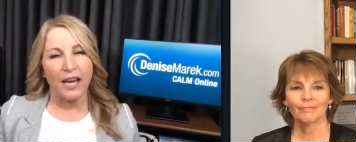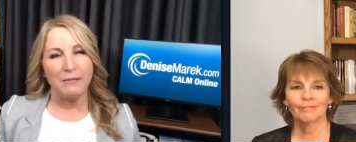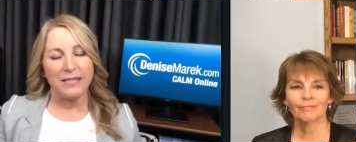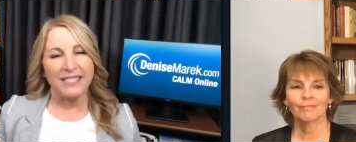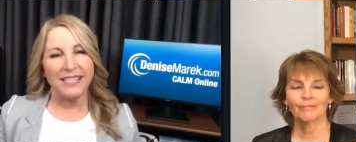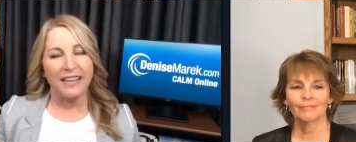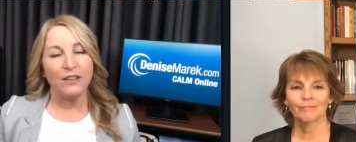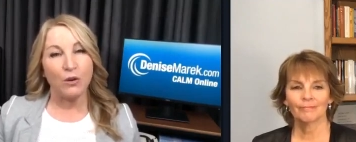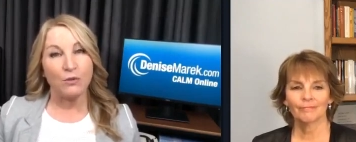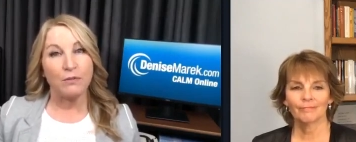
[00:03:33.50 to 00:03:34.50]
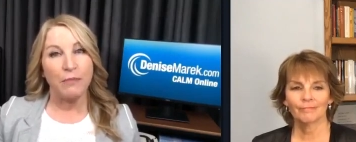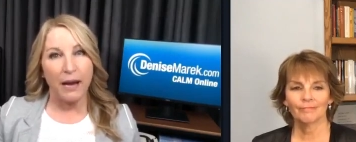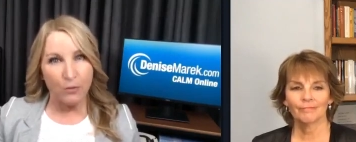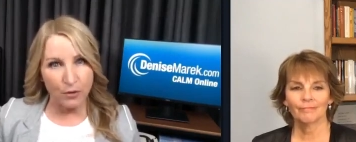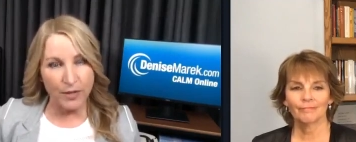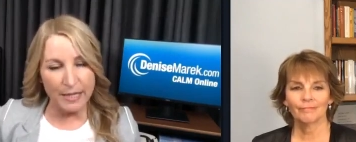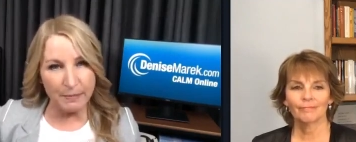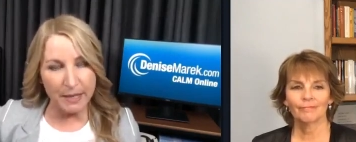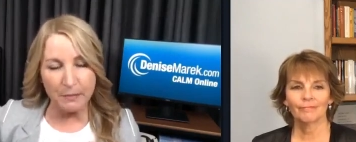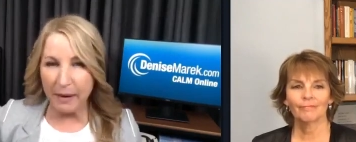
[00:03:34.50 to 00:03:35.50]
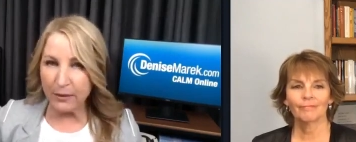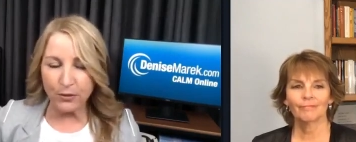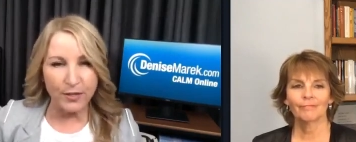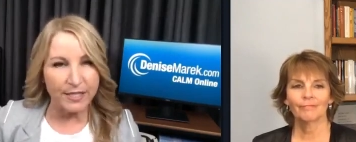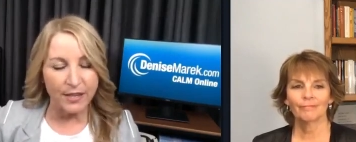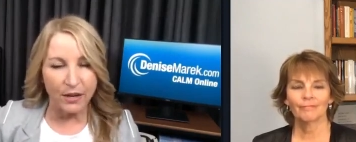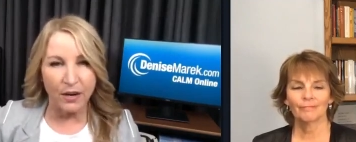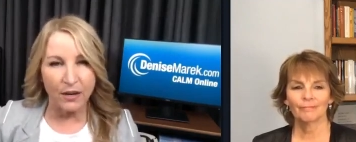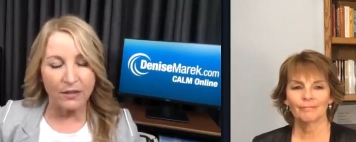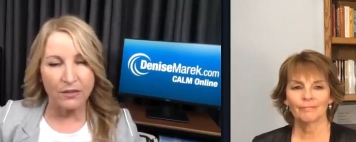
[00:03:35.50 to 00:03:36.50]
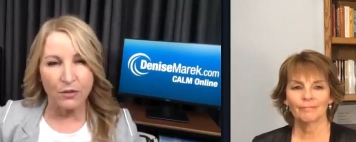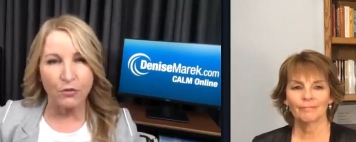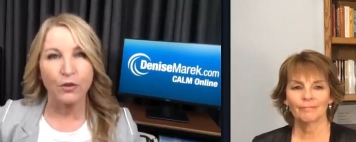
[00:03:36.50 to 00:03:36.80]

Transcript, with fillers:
Speaker 1: our time and set those boundaries? Because boundaries are, are